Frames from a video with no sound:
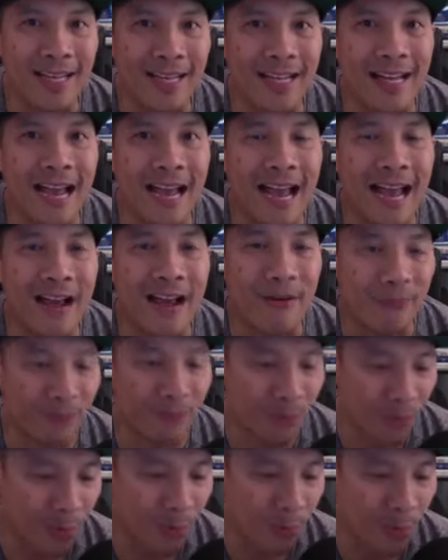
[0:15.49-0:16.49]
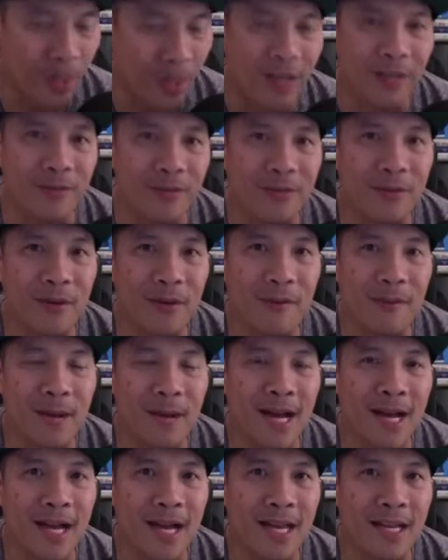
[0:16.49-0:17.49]
And I have one of
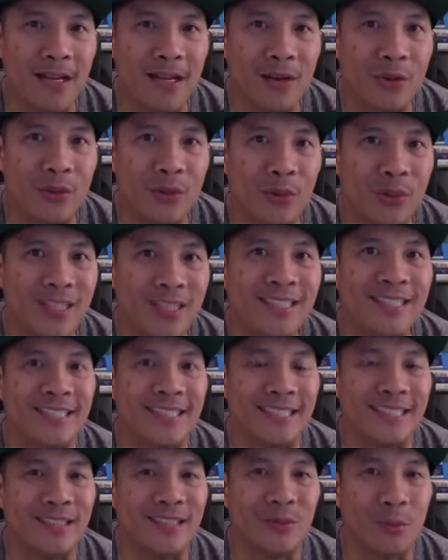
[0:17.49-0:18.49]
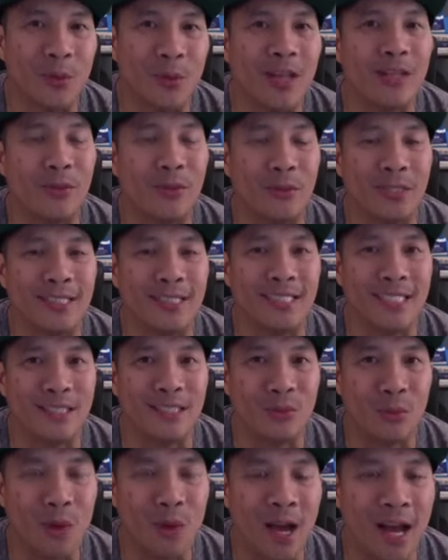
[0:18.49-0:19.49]
the reasons
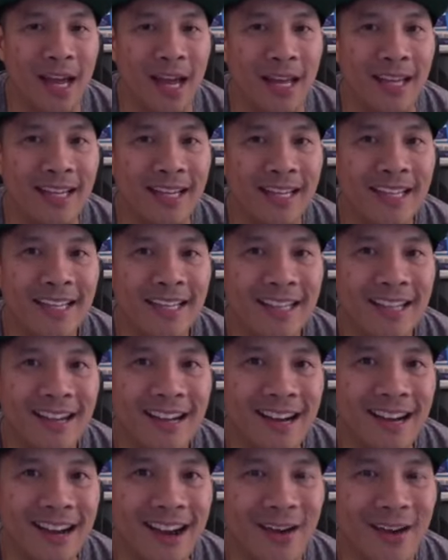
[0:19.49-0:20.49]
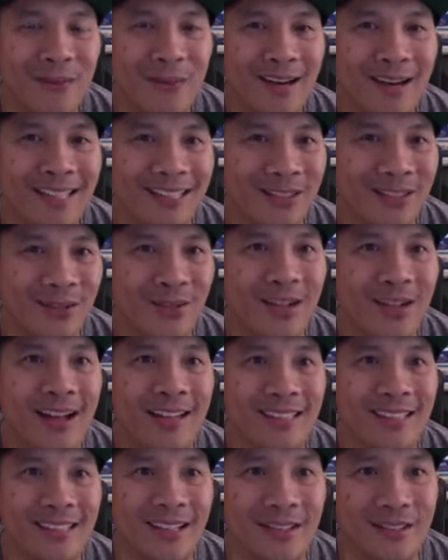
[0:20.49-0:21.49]
why I wanted to learn how
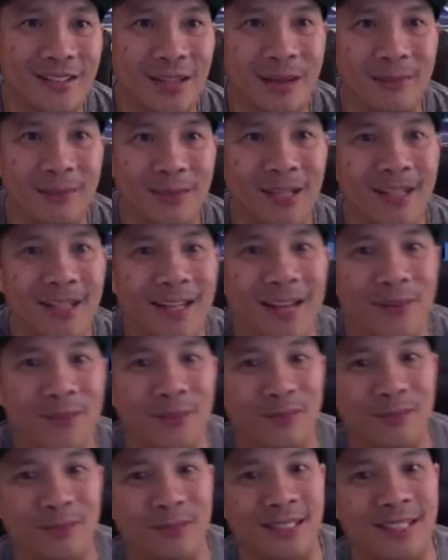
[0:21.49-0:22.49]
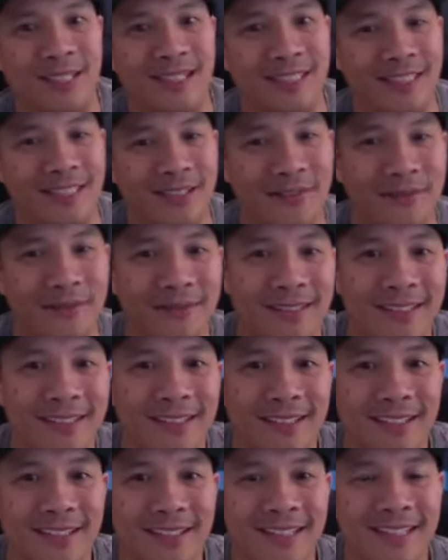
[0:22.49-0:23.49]
to sell jobs online was because of
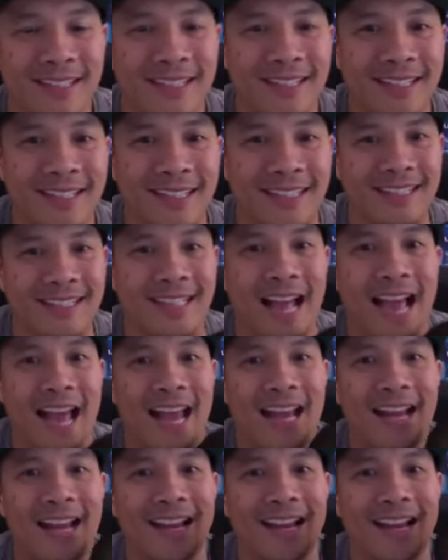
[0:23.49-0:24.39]
this guy,